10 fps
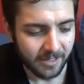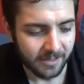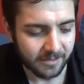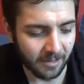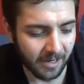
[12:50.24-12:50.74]

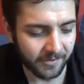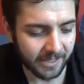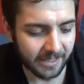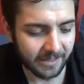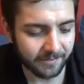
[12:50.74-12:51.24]
So I
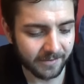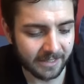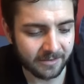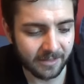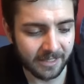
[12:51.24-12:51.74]
think
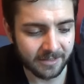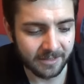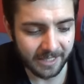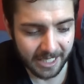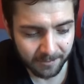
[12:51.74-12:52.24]
it's a
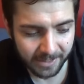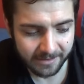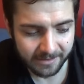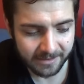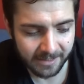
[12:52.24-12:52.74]
theme
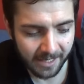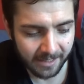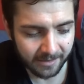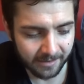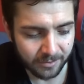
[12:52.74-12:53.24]
list to
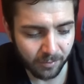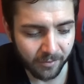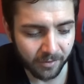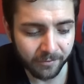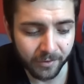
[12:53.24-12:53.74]
say that's why I've
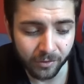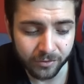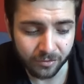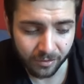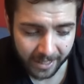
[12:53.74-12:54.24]
gone for the
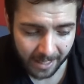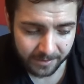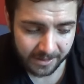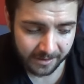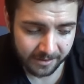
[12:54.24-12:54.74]
Hunter Orc
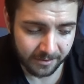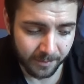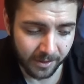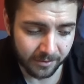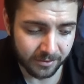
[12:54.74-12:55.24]
Captain as
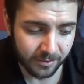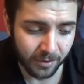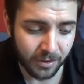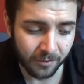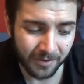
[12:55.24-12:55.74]
opposed to
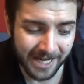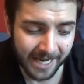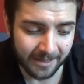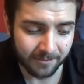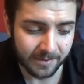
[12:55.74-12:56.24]
another
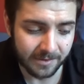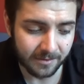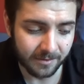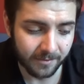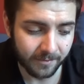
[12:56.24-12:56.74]
named
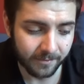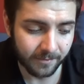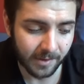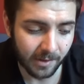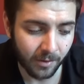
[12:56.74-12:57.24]

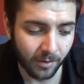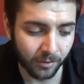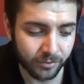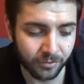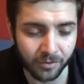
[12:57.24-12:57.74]

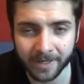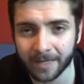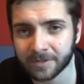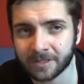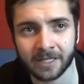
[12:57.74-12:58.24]
Hunter Orc
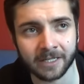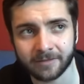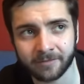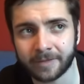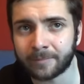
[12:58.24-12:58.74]
Captain
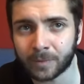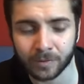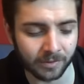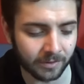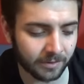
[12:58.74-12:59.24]
like Fimble
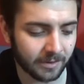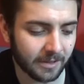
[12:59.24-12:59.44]
or